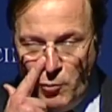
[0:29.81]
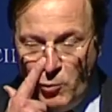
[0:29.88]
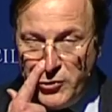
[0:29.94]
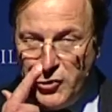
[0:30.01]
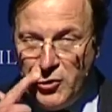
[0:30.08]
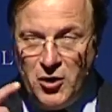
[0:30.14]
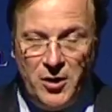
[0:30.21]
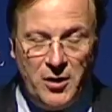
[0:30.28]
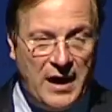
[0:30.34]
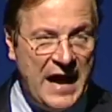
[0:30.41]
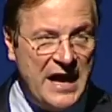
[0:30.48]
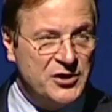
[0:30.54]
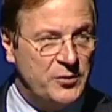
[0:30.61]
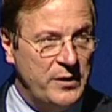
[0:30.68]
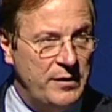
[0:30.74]
when you'll
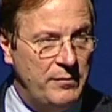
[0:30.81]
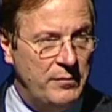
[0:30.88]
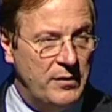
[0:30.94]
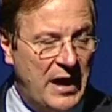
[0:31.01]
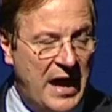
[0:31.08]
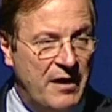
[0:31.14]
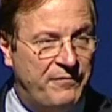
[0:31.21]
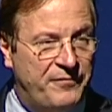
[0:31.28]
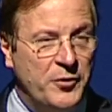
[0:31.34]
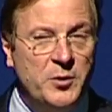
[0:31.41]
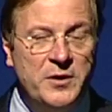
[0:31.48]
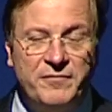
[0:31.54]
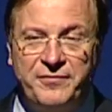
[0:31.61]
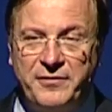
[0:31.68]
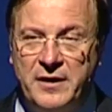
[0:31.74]
actually have
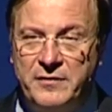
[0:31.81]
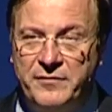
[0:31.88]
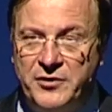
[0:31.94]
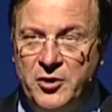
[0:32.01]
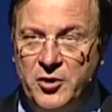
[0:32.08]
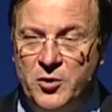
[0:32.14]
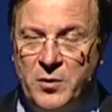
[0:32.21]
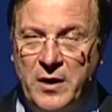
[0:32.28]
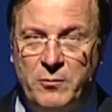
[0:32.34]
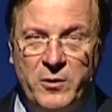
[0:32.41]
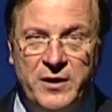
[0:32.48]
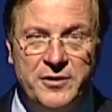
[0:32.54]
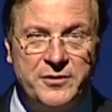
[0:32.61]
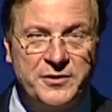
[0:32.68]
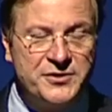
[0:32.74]
food in front of you and
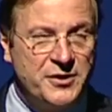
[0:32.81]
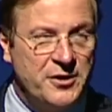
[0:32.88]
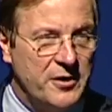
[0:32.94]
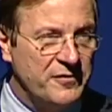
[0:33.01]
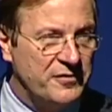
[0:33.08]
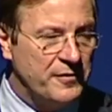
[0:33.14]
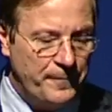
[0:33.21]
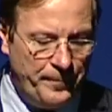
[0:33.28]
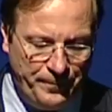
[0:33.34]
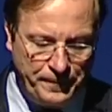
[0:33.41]
when you're served.